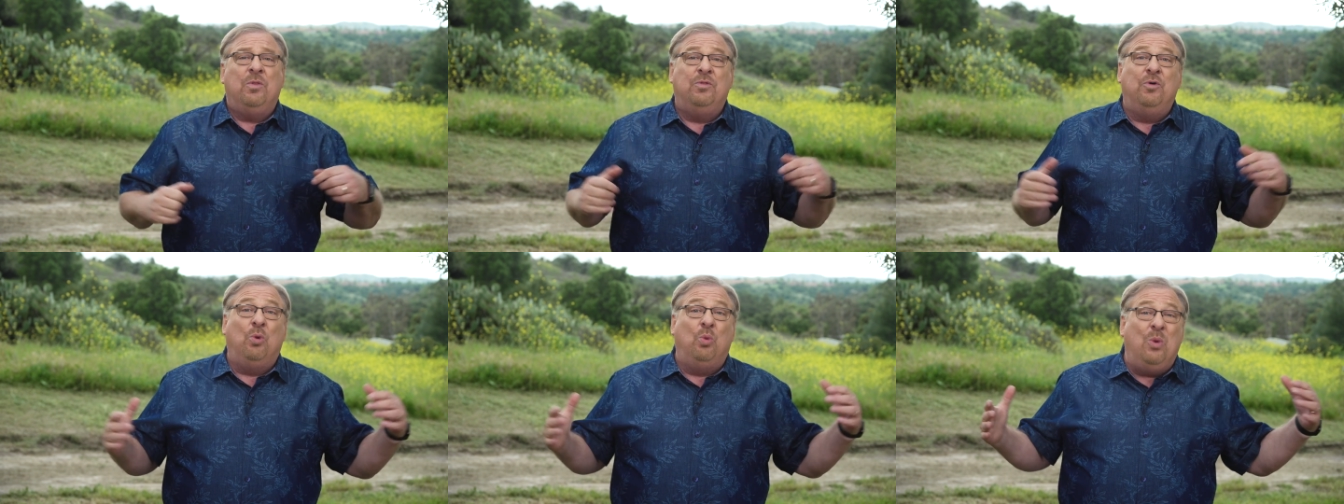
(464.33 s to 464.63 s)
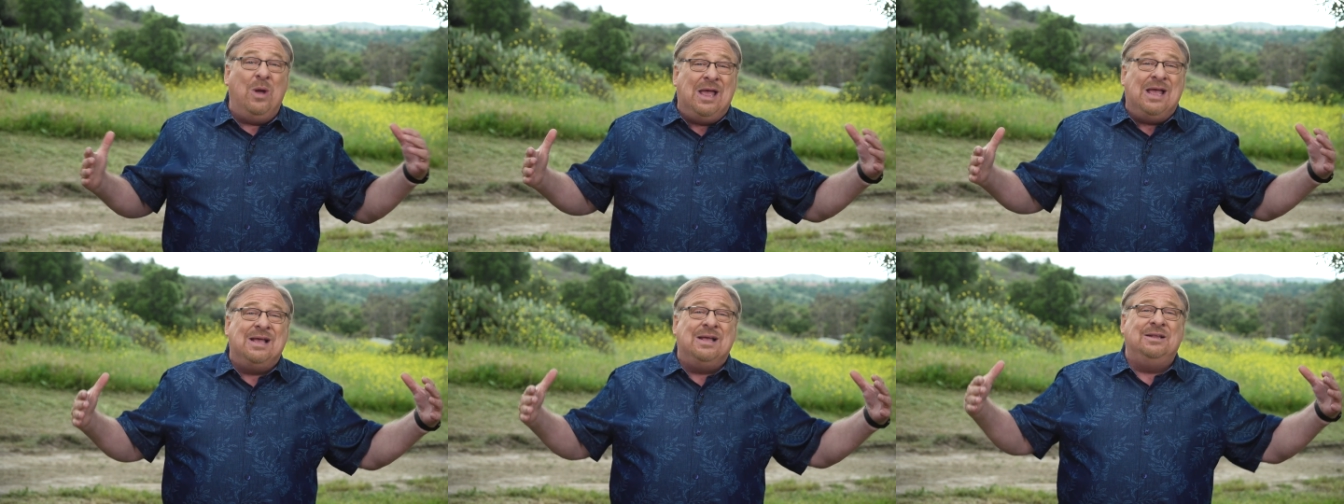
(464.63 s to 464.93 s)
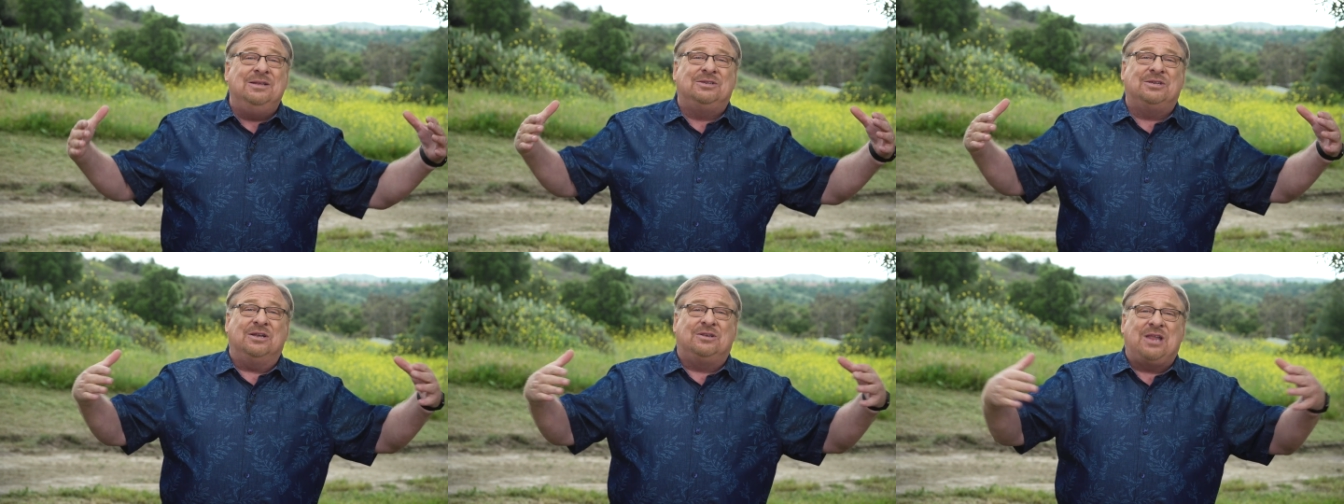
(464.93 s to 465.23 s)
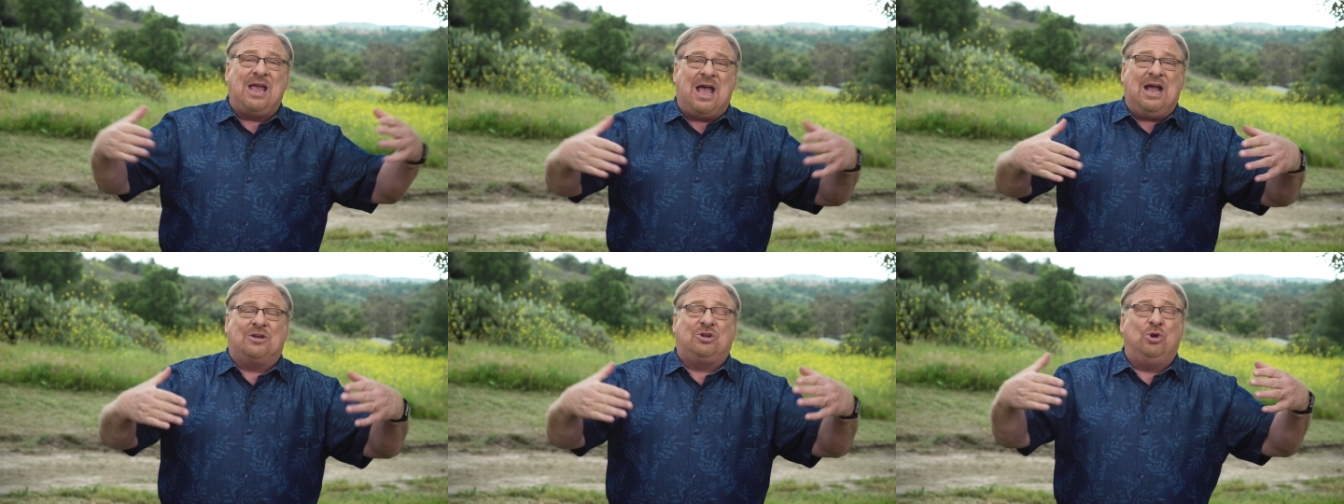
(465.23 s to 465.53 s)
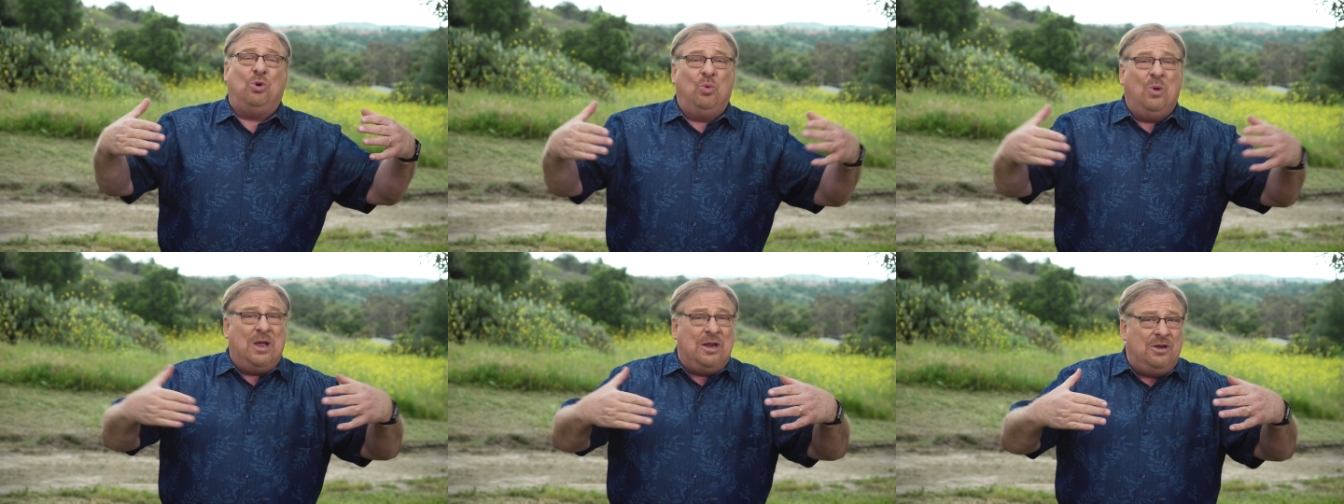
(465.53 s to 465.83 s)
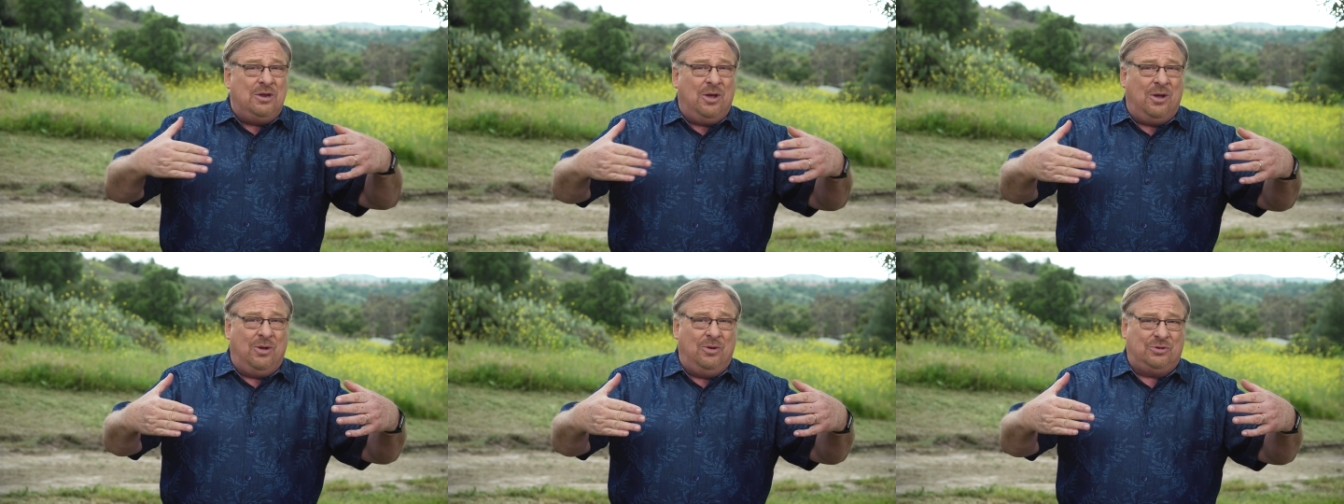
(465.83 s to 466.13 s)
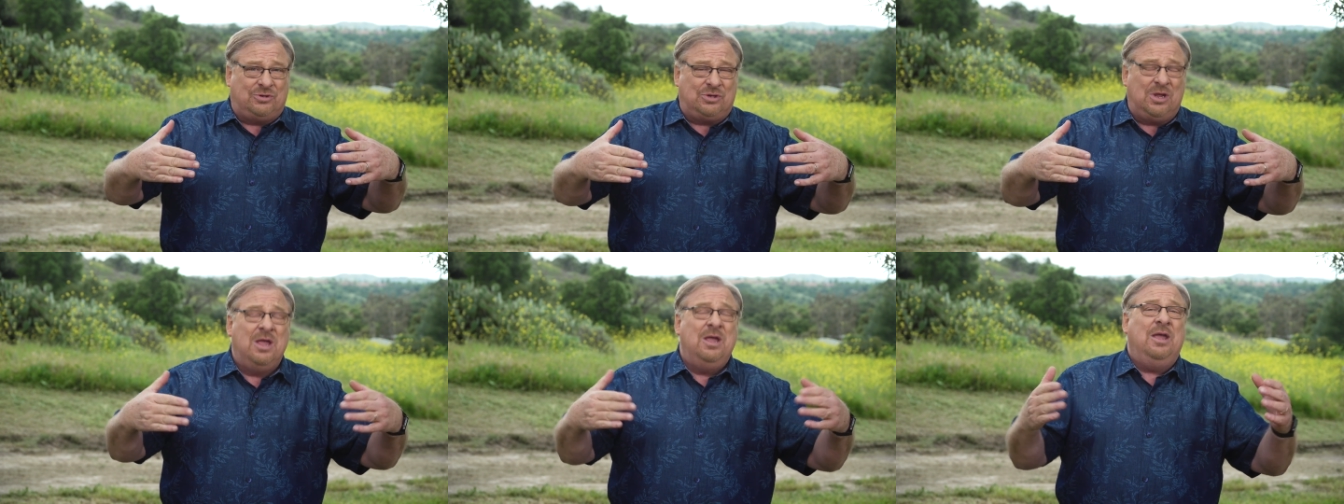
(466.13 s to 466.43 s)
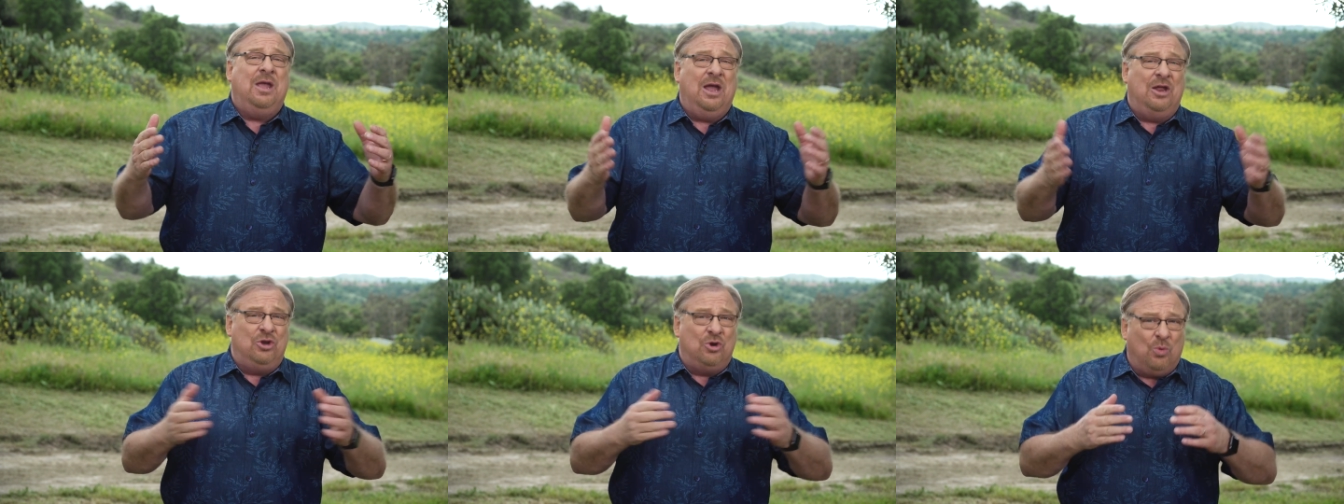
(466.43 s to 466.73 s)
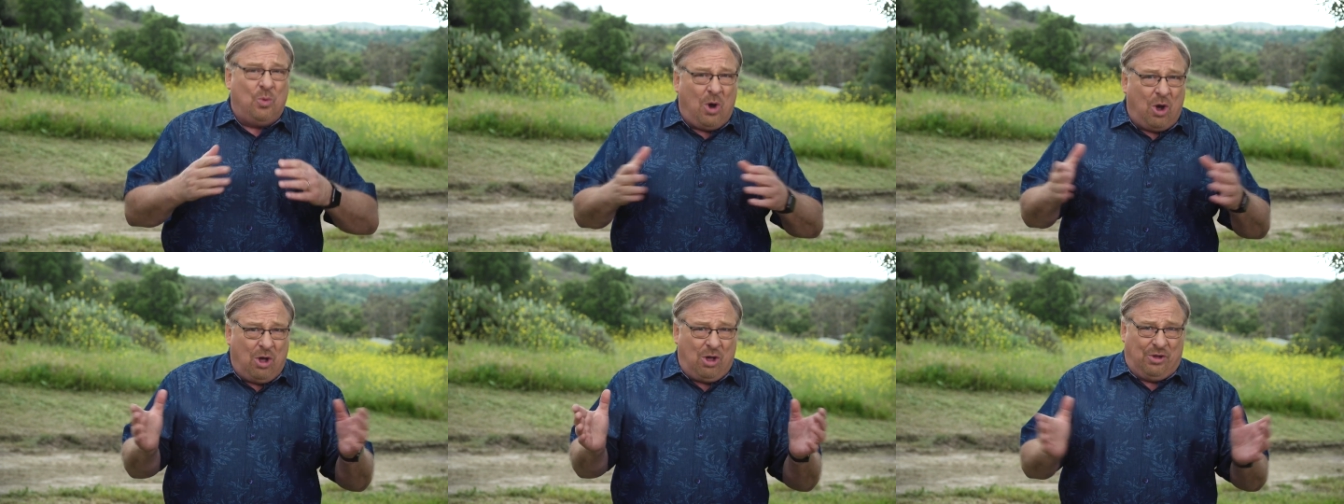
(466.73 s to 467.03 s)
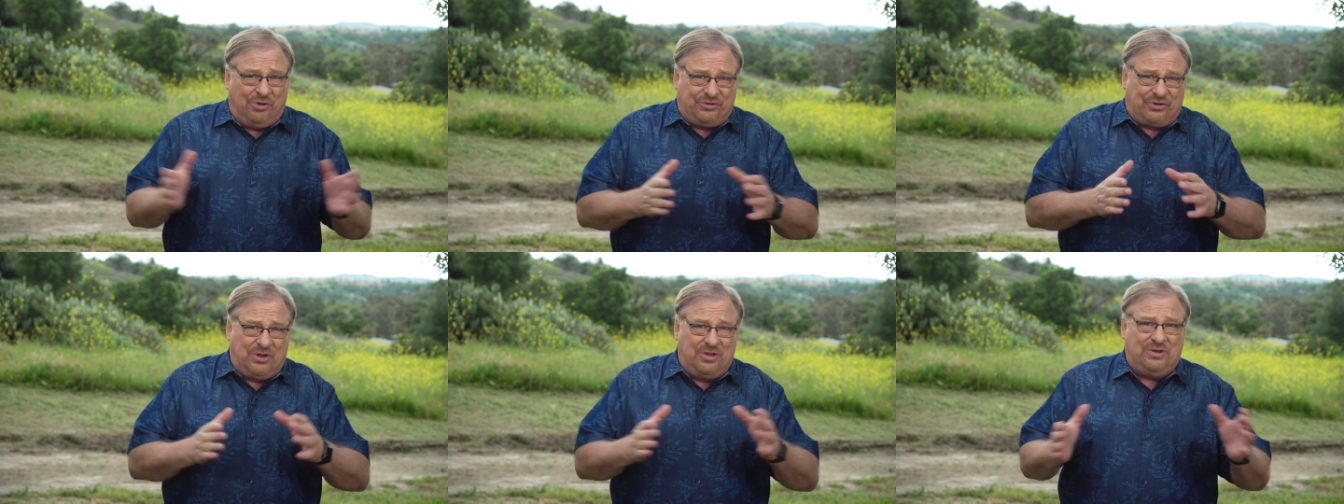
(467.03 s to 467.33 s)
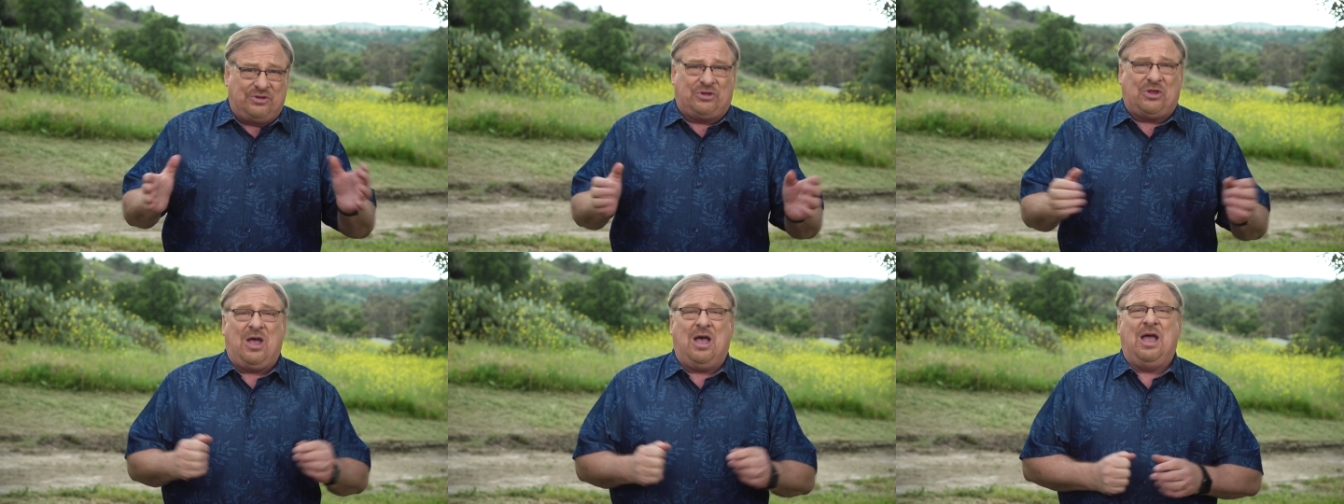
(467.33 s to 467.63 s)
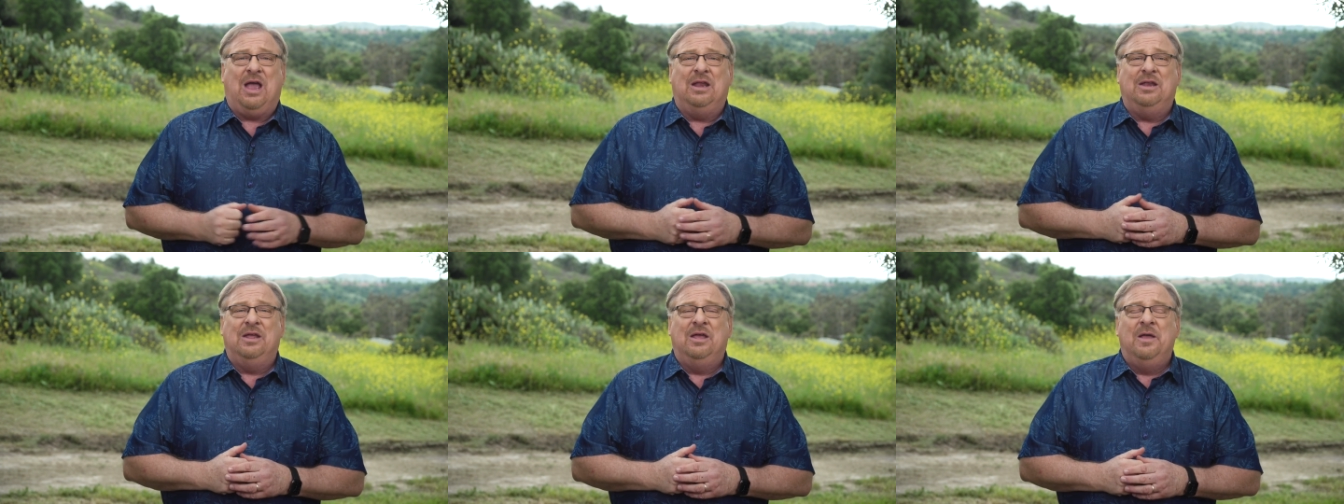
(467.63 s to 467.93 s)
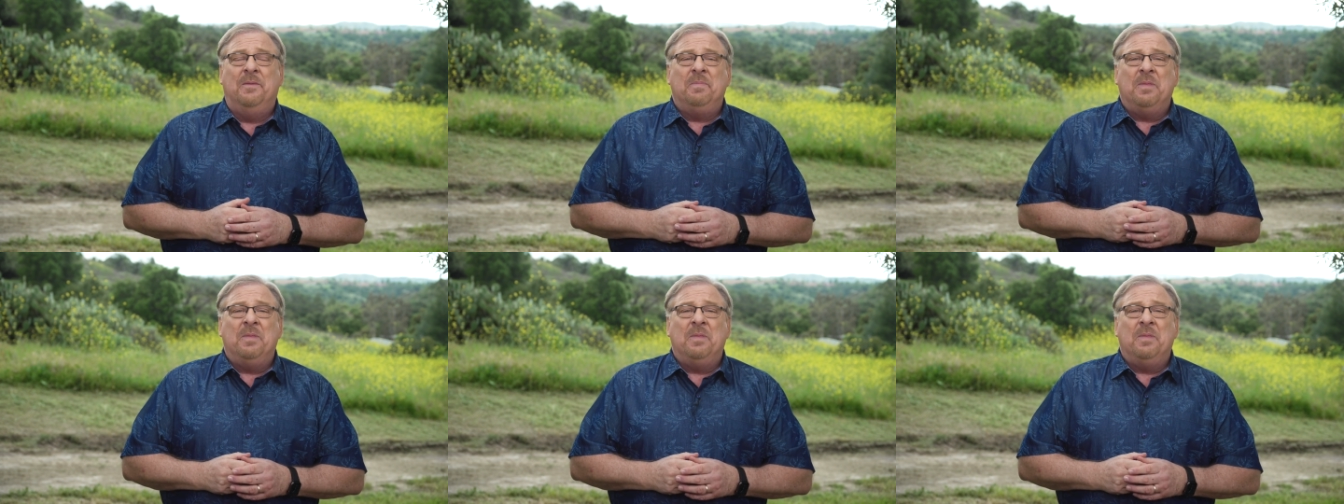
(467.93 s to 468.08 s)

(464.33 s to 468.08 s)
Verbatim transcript: The winds attack your windows and your walls on the side.